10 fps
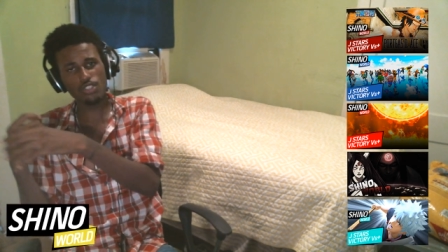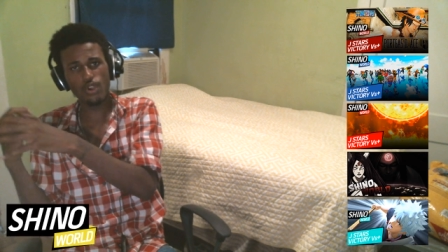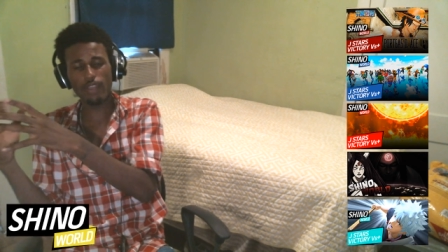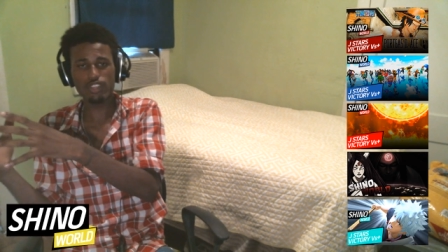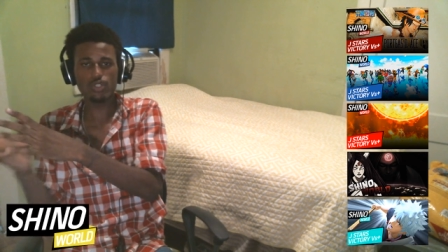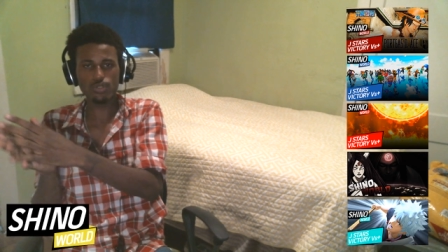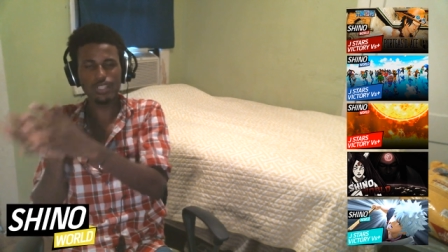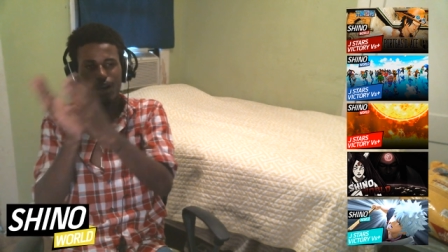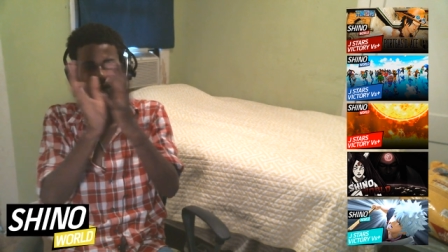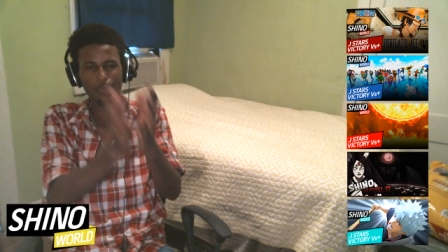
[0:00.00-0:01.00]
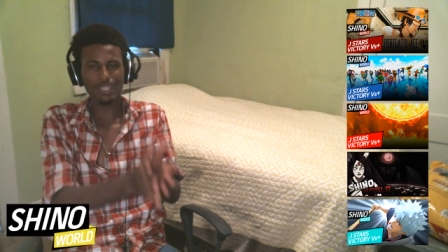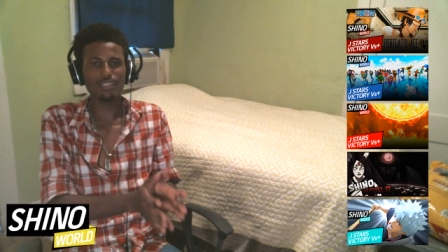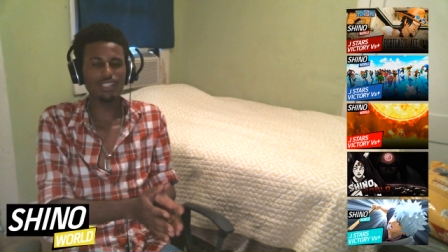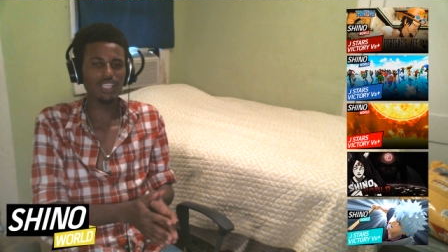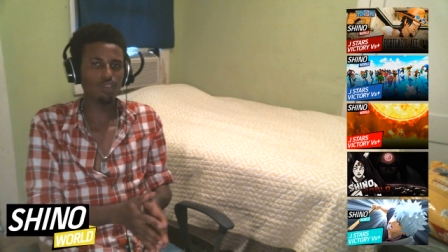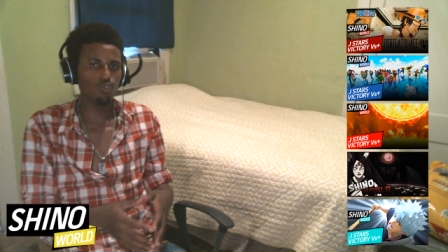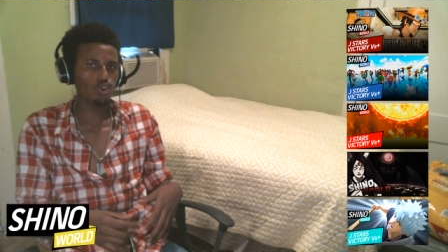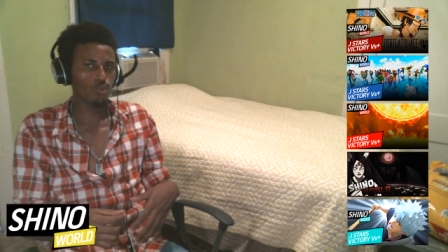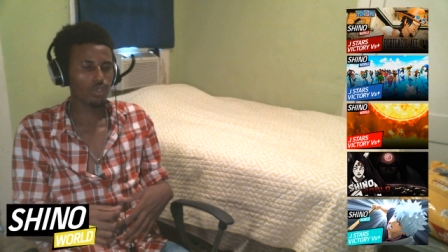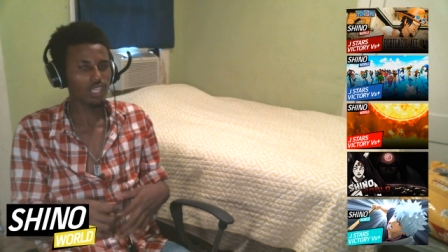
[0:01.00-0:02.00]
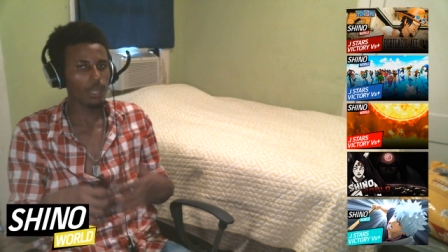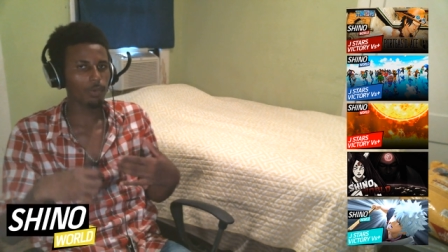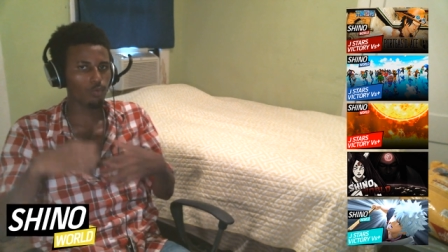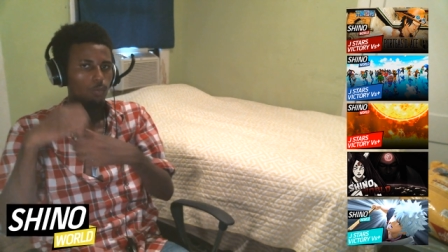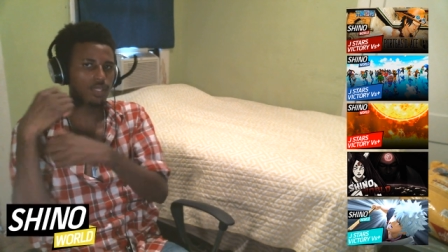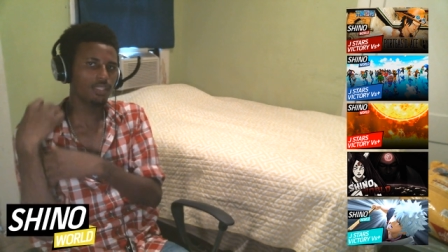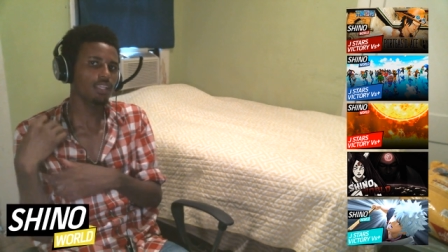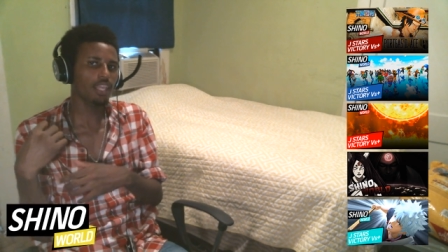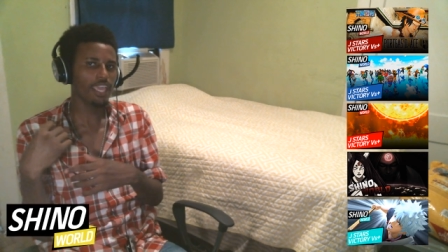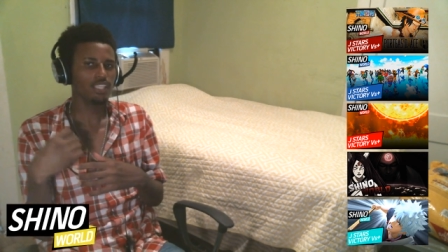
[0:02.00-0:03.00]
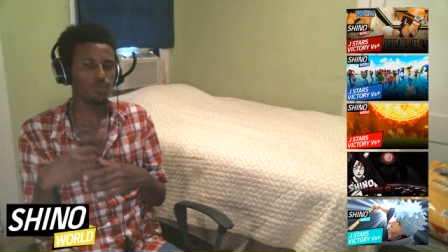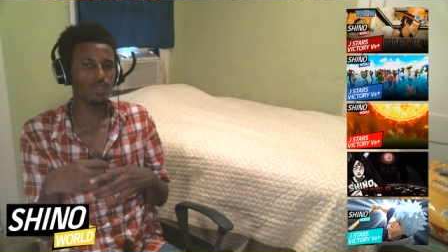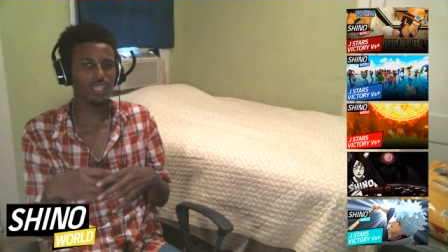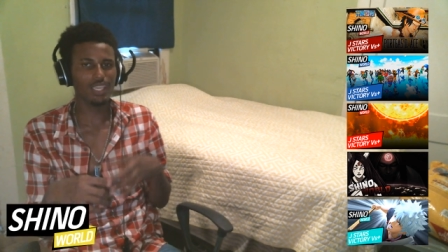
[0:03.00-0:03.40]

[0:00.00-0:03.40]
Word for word: you know, every Tuesday I'll basically give you a recap of what we did last week